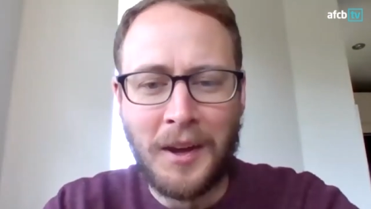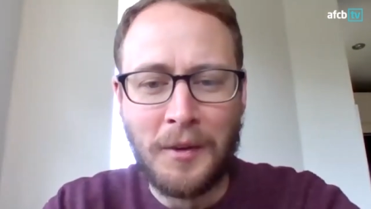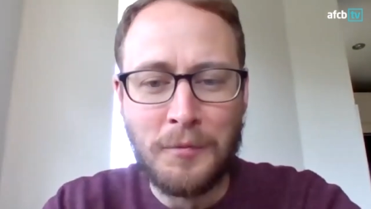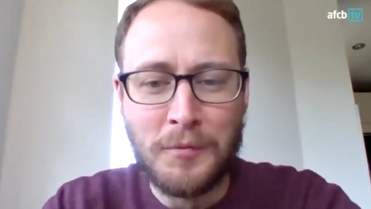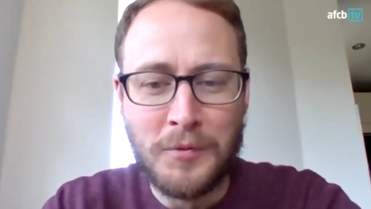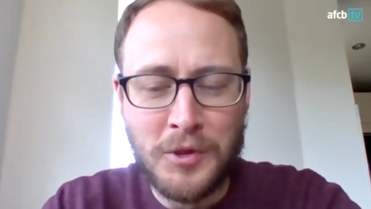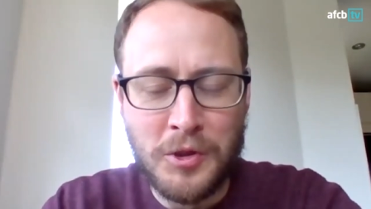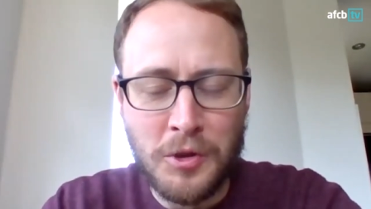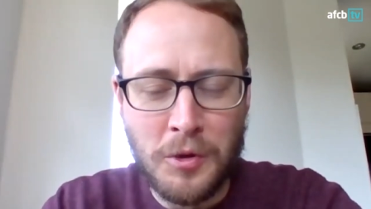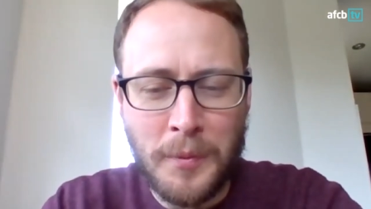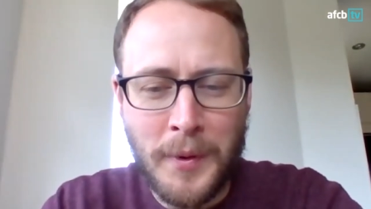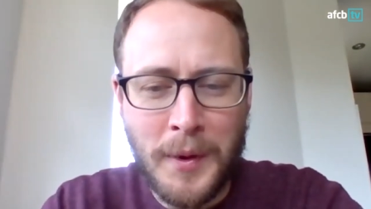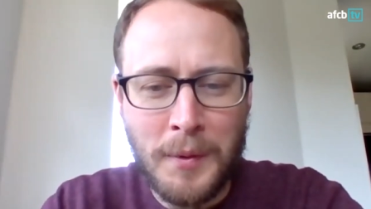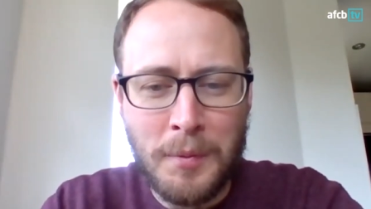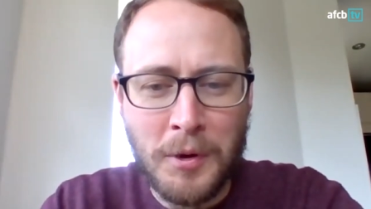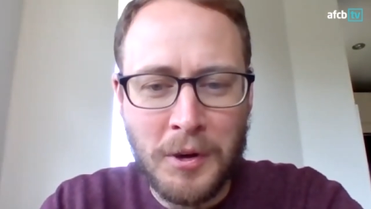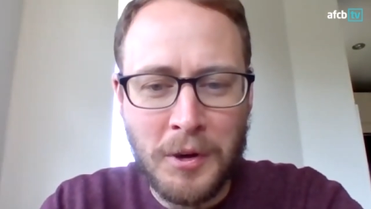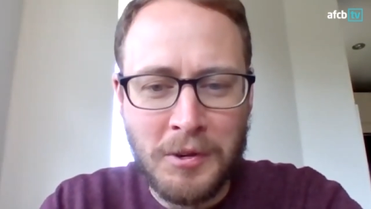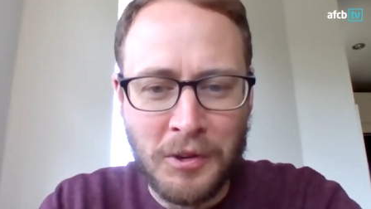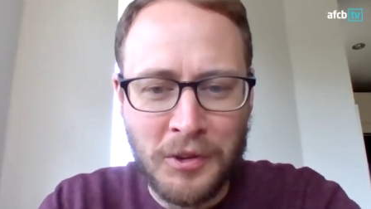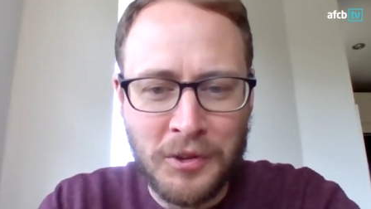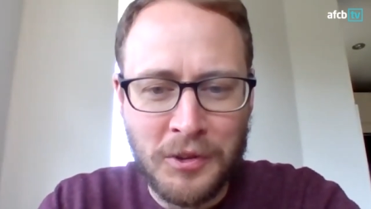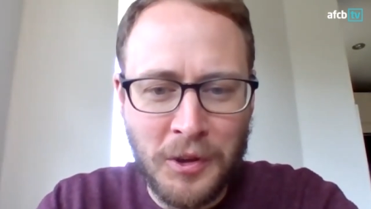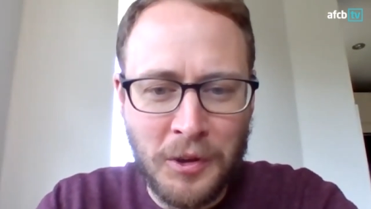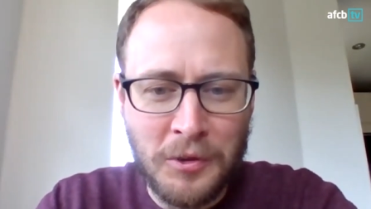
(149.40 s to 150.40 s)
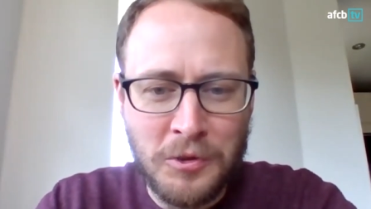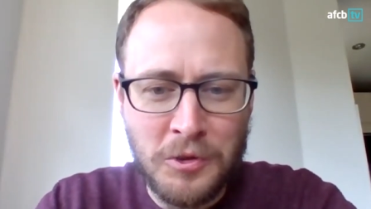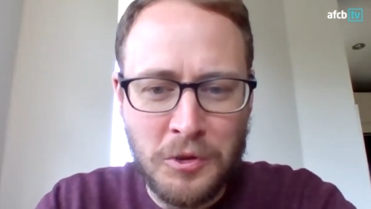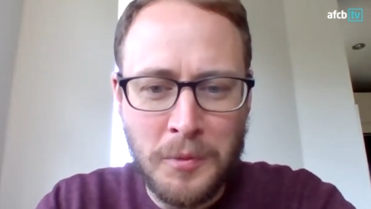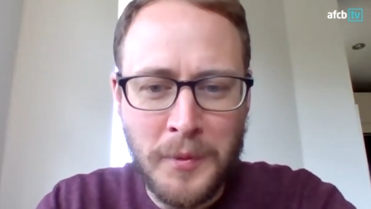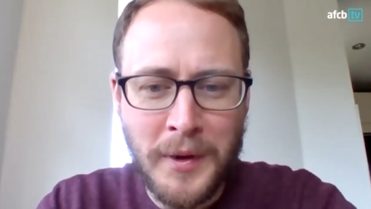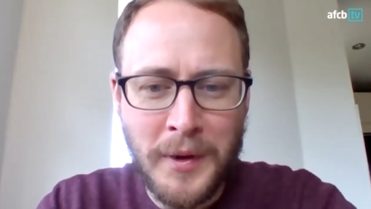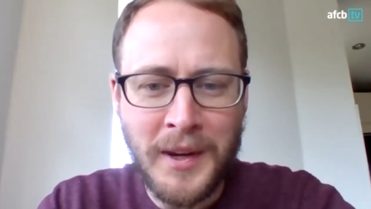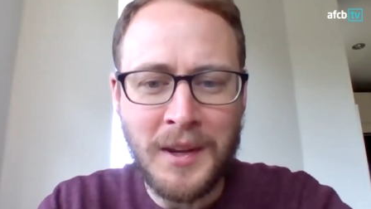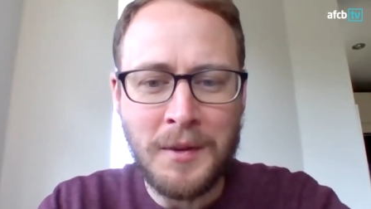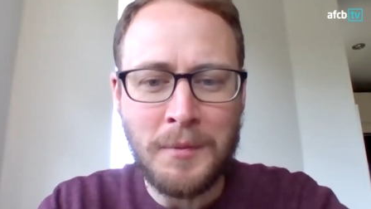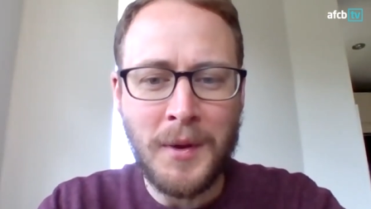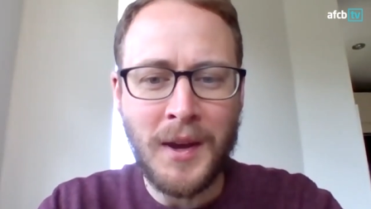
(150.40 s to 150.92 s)
I'm sure people across social
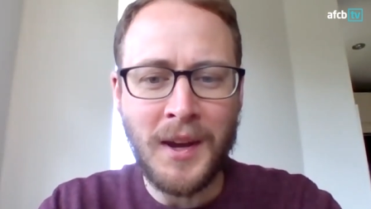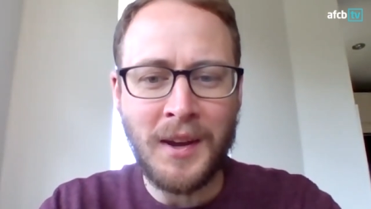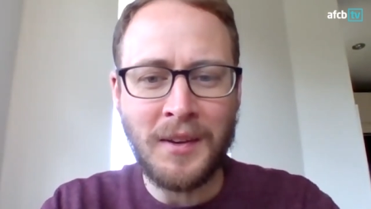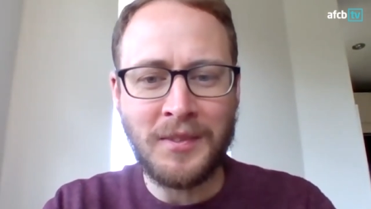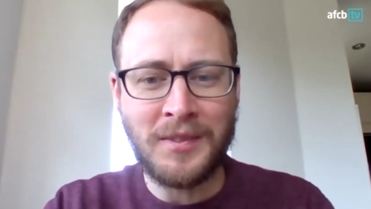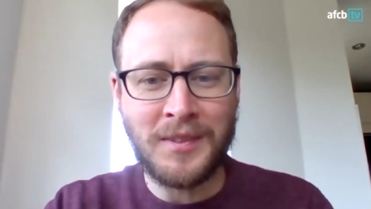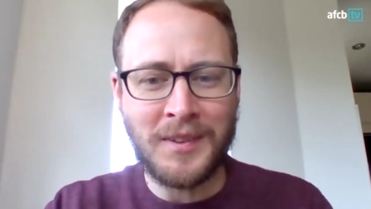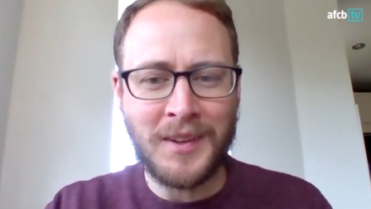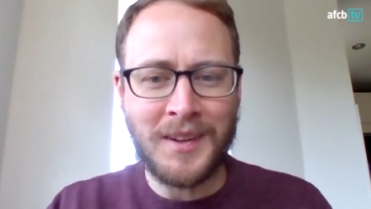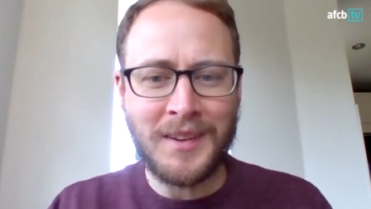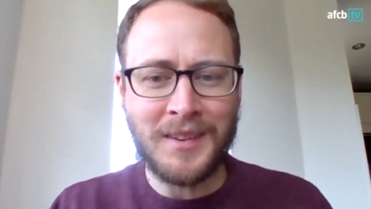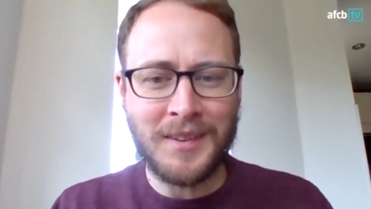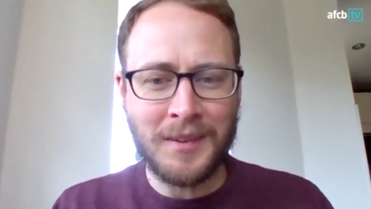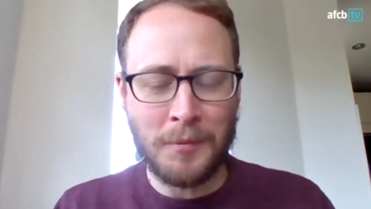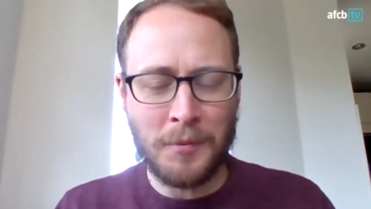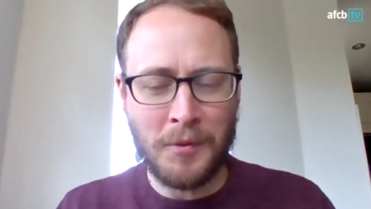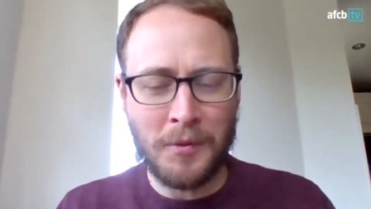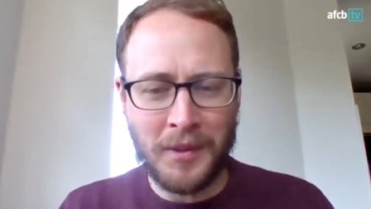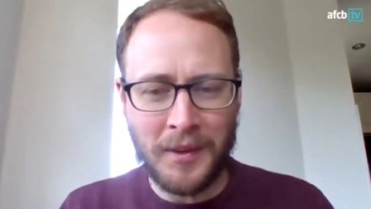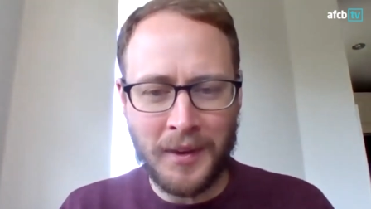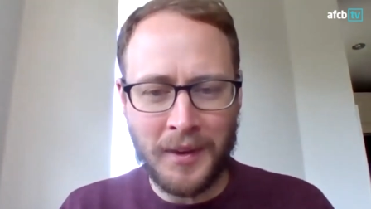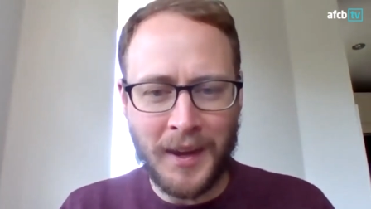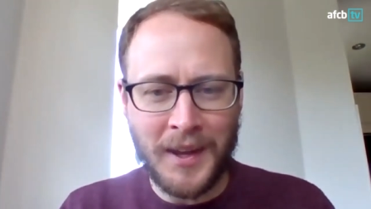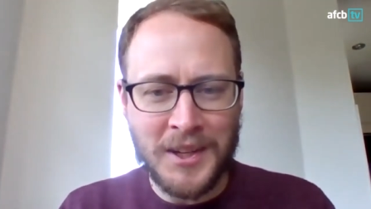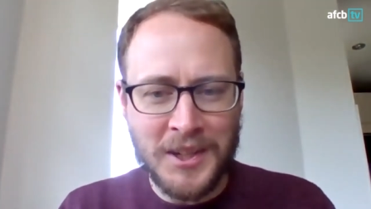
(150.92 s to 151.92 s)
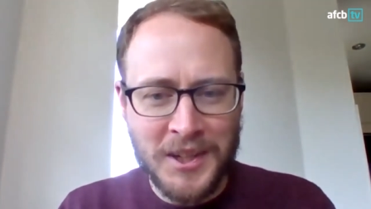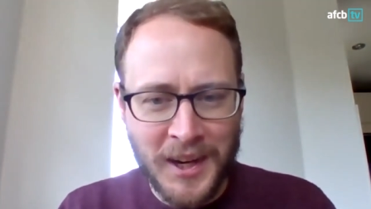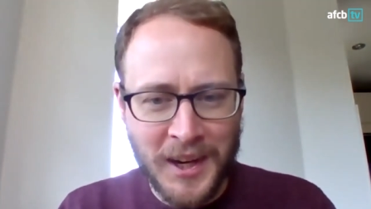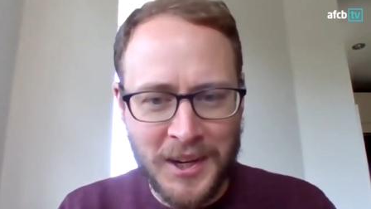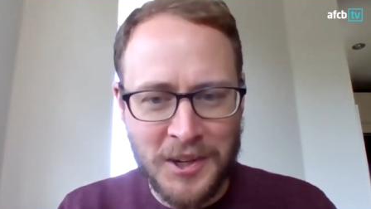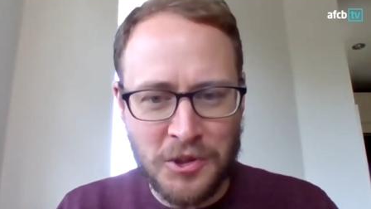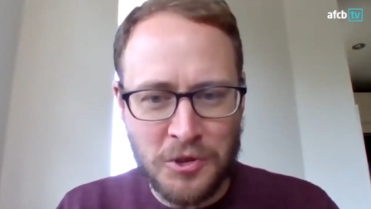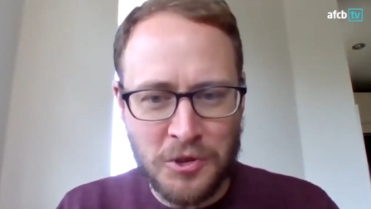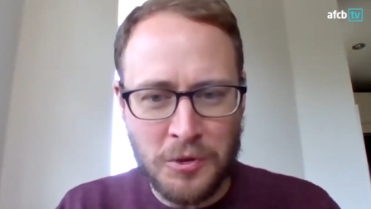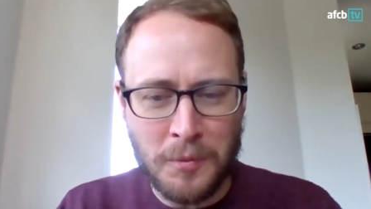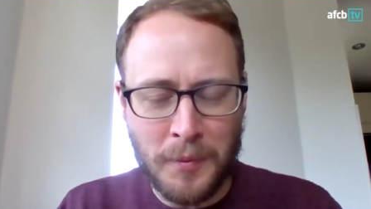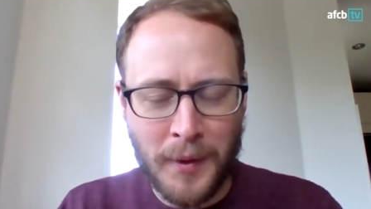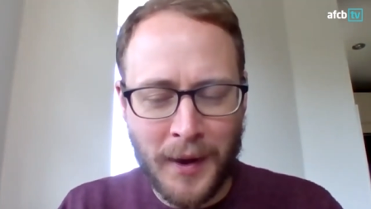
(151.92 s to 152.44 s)
media may have seen some of the
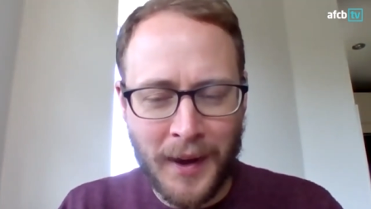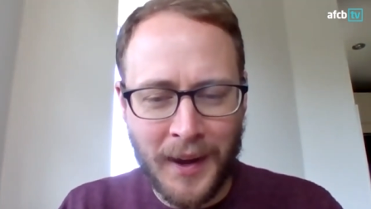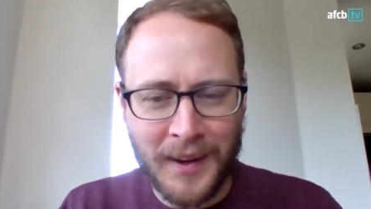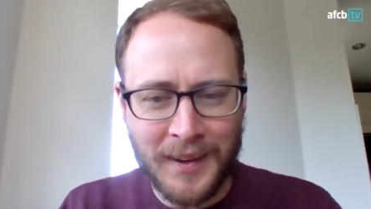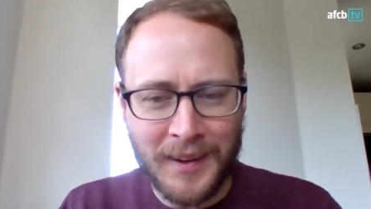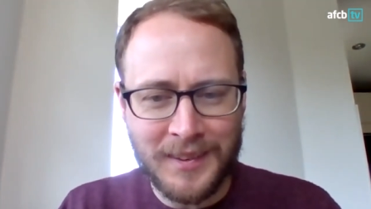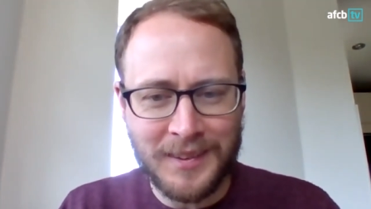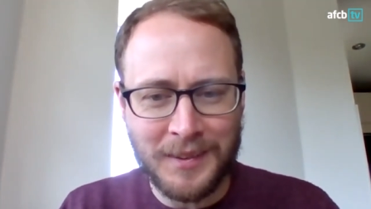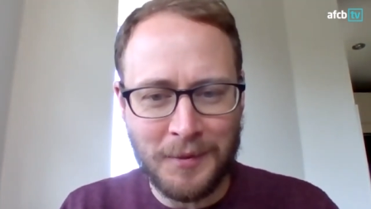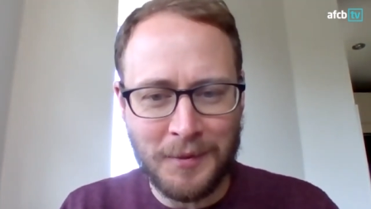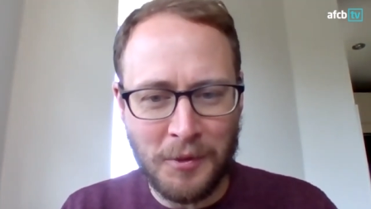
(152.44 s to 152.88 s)
educational packs,